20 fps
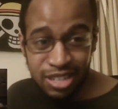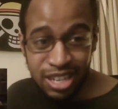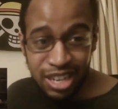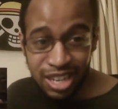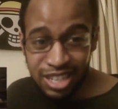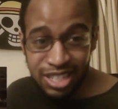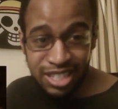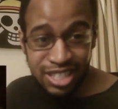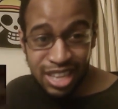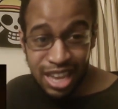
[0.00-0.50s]

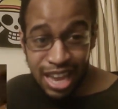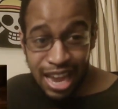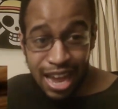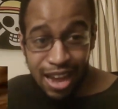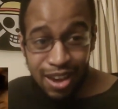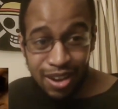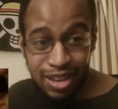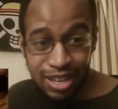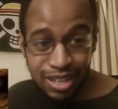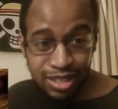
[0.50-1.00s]
because
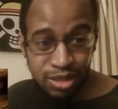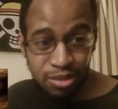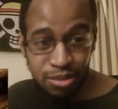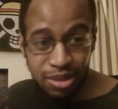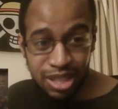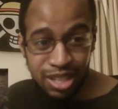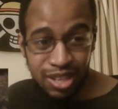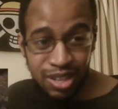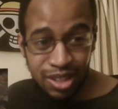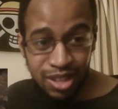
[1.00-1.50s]
that
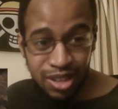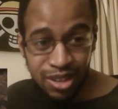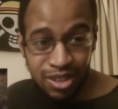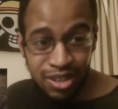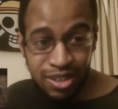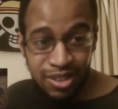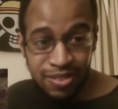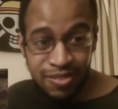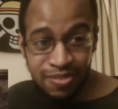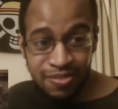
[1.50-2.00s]

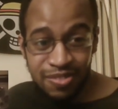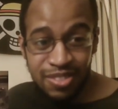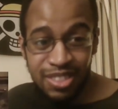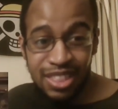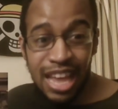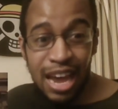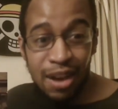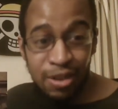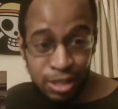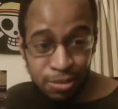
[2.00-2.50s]

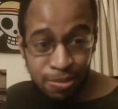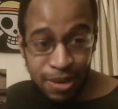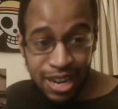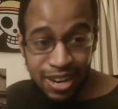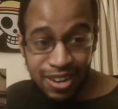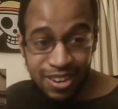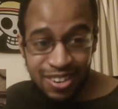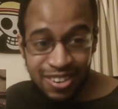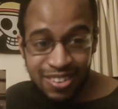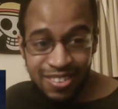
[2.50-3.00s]
was better.